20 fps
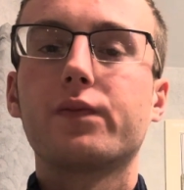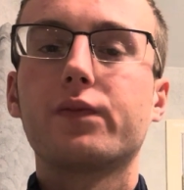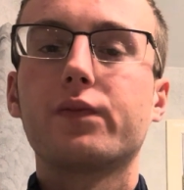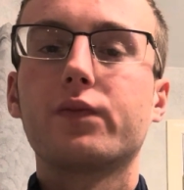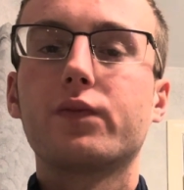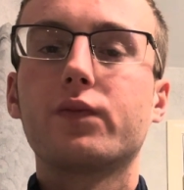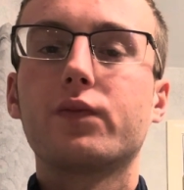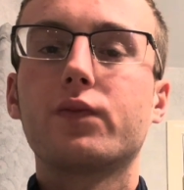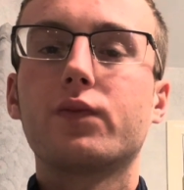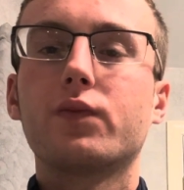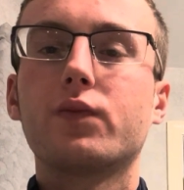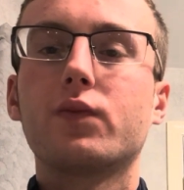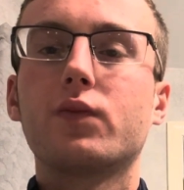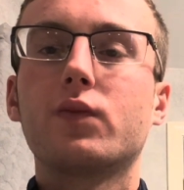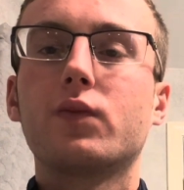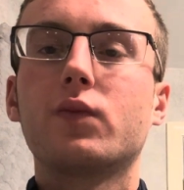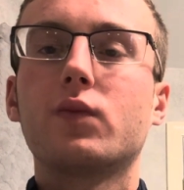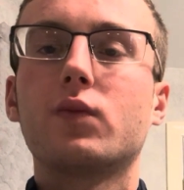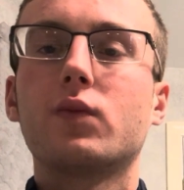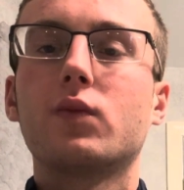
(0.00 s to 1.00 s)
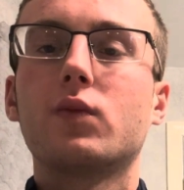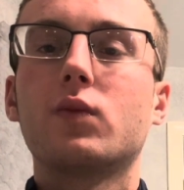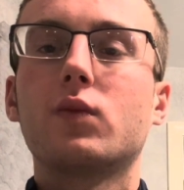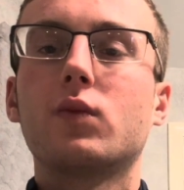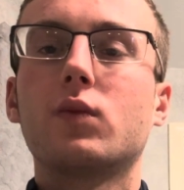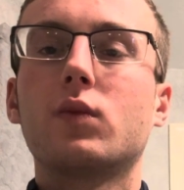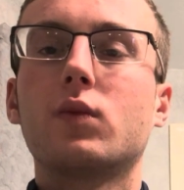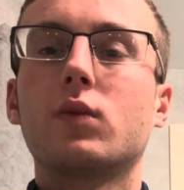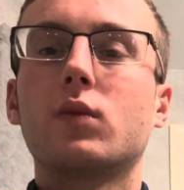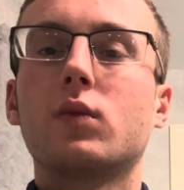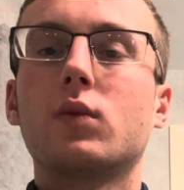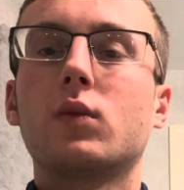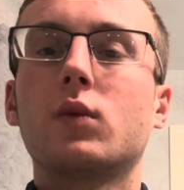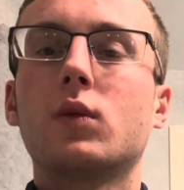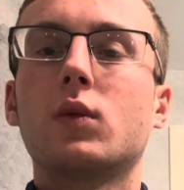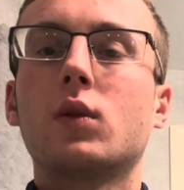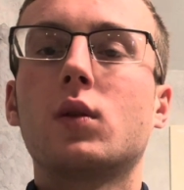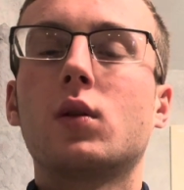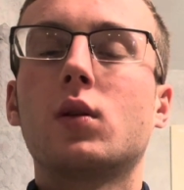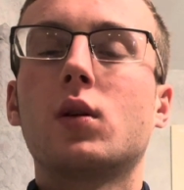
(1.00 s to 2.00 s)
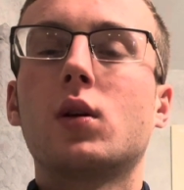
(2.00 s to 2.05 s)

No one is speaking in this clip.